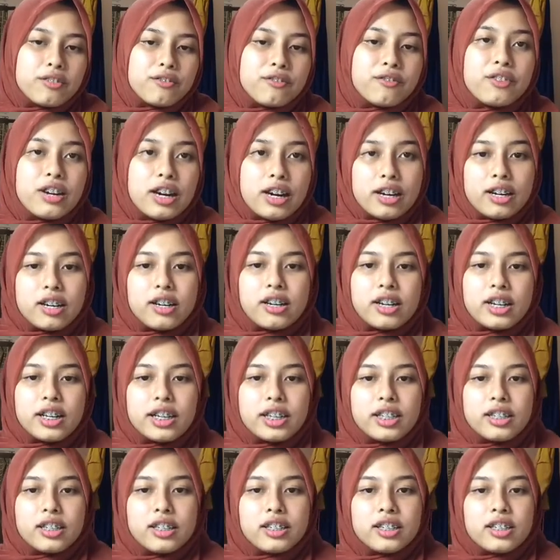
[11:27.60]
far
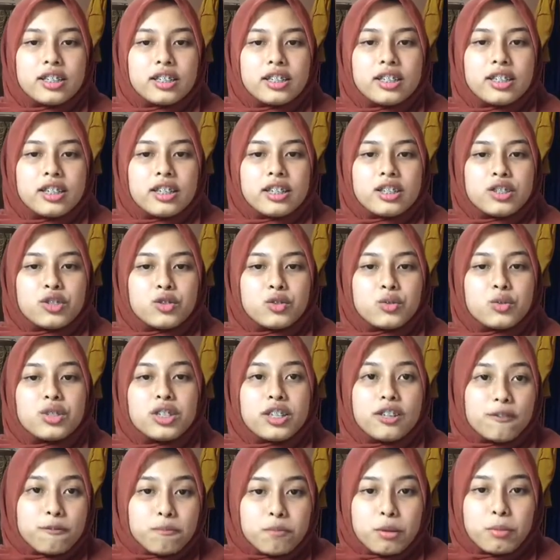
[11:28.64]
in to
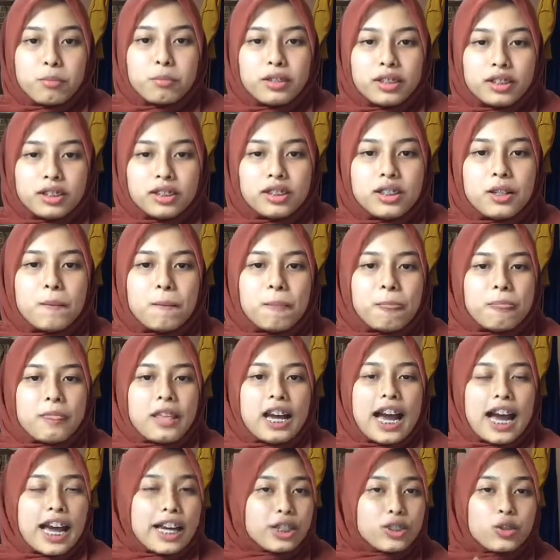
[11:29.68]
deaf people,
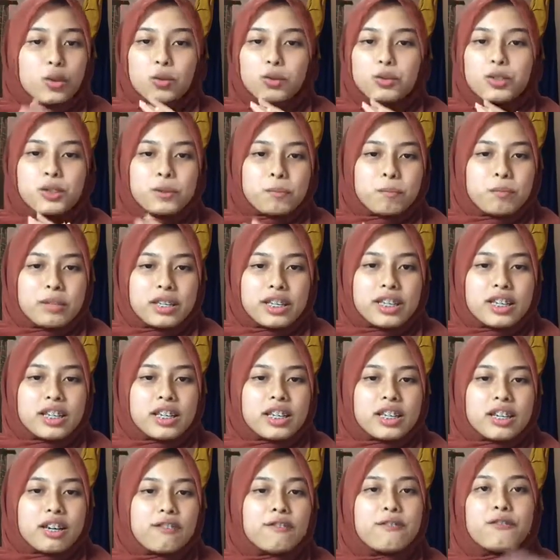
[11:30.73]
I don't speak
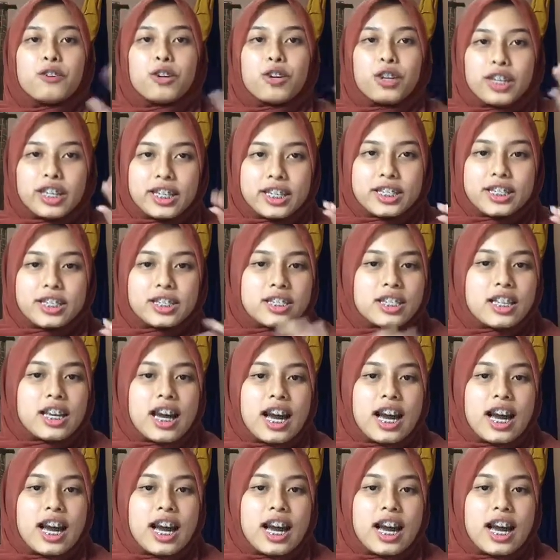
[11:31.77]
a voice.